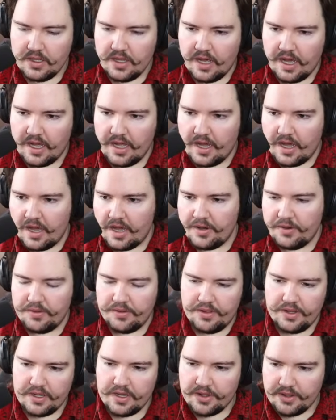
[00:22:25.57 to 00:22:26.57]
I don't
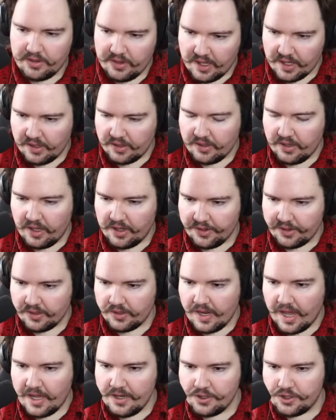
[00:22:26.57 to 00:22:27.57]
think other
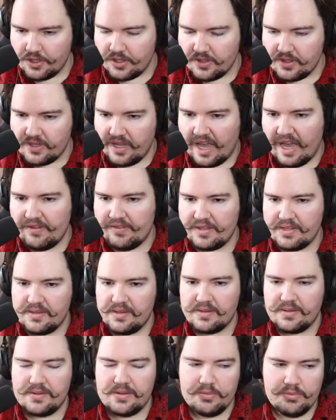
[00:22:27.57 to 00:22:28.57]
engines have a
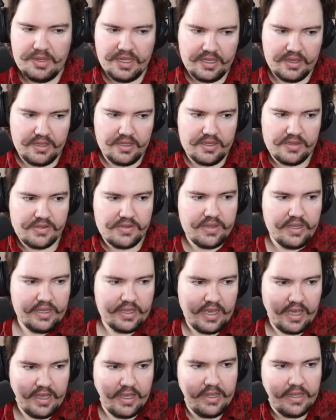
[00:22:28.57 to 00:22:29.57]
system like this. Like
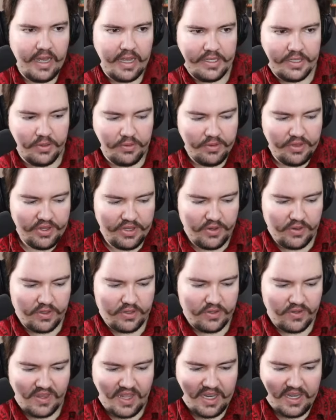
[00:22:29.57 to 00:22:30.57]
I don't think you can
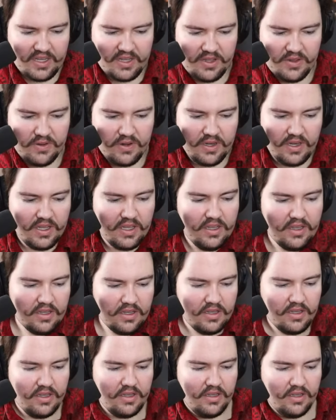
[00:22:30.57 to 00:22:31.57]
do that in Unity.
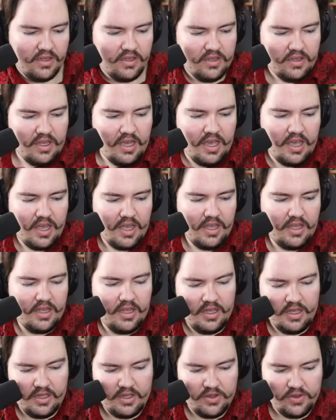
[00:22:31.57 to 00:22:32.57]

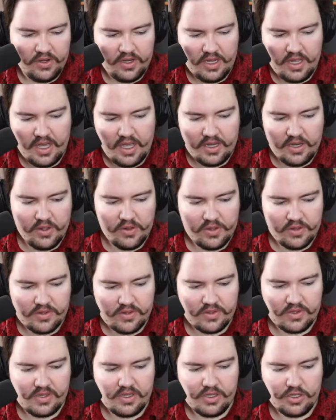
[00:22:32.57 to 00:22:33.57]
Unity, I know there's
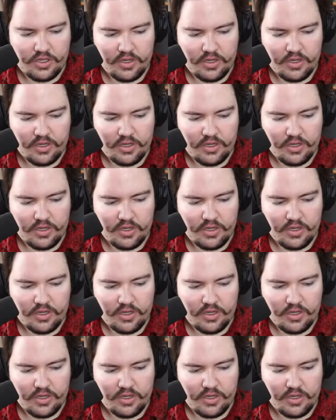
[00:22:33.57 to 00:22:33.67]
C#.